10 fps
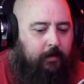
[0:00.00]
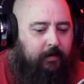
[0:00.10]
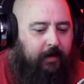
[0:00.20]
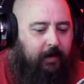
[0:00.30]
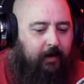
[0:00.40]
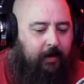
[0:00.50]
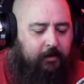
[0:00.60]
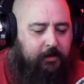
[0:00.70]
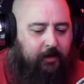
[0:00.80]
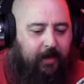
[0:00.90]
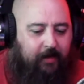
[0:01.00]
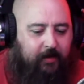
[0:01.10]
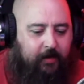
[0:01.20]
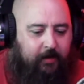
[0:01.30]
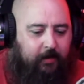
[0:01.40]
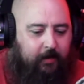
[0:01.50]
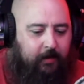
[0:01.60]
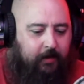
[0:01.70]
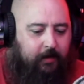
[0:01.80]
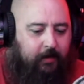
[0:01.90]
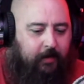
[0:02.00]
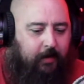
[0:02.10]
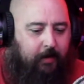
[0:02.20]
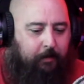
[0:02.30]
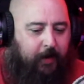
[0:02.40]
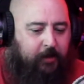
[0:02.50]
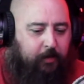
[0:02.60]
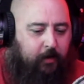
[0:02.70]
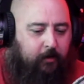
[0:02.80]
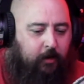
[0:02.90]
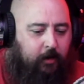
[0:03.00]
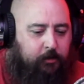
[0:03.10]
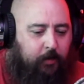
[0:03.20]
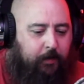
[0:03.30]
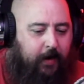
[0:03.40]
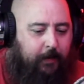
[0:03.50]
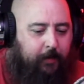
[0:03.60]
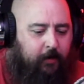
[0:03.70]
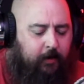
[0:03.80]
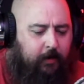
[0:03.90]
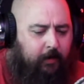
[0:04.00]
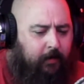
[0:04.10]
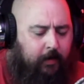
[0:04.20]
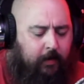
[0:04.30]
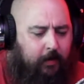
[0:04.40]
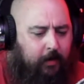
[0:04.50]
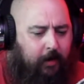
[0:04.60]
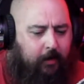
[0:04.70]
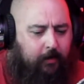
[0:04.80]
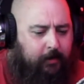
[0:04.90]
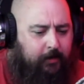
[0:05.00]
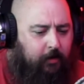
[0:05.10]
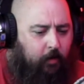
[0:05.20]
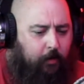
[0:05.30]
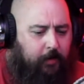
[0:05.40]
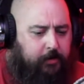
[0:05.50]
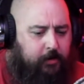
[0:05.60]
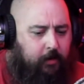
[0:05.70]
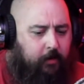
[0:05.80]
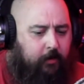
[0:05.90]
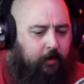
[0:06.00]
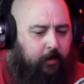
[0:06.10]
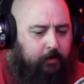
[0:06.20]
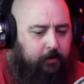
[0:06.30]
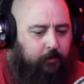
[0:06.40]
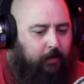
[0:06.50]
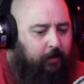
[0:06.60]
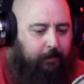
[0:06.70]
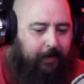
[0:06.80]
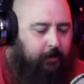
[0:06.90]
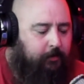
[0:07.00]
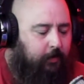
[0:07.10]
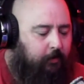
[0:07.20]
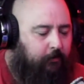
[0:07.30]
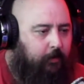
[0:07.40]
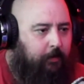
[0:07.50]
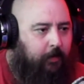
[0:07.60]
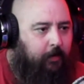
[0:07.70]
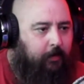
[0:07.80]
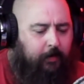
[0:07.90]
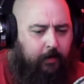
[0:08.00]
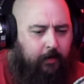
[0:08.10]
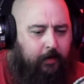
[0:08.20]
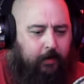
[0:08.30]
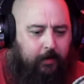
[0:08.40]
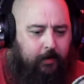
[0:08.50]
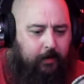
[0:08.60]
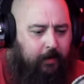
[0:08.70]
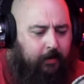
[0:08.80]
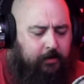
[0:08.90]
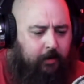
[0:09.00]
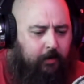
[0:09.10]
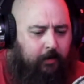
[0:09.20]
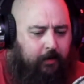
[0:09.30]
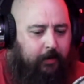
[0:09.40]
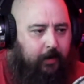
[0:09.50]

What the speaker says: Yeah, I was 11, and baseball cards were popular, and I collected a whole bunch of other cards as well, like basketball and football, and I started collecting.